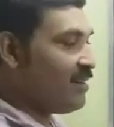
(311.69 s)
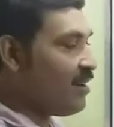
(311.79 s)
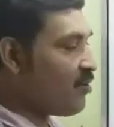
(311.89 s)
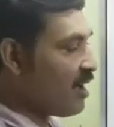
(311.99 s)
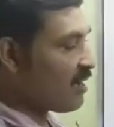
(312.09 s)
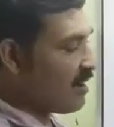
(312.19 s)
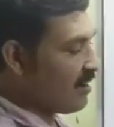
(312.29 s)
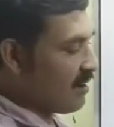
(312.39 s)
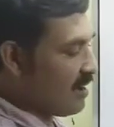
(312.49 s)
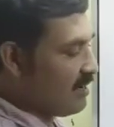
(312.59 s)
Now I
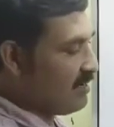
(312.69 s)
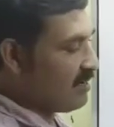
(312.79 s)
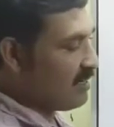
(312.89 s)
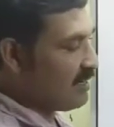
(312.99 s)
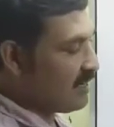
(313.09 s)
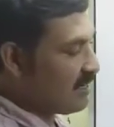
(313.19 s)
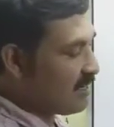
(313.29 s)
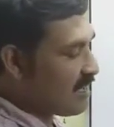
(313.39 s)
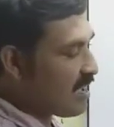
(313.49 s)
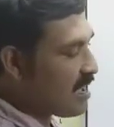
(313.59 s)
can write
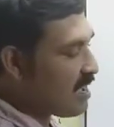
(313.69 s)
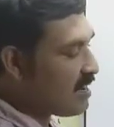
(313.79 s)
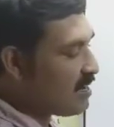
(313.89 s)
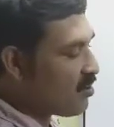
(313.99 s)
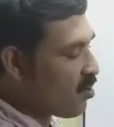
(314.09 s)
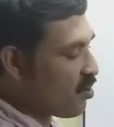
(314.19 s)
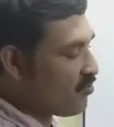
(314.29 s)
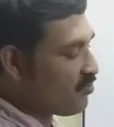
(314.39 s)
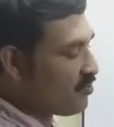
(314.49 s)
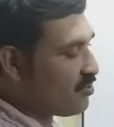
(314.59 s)
tan of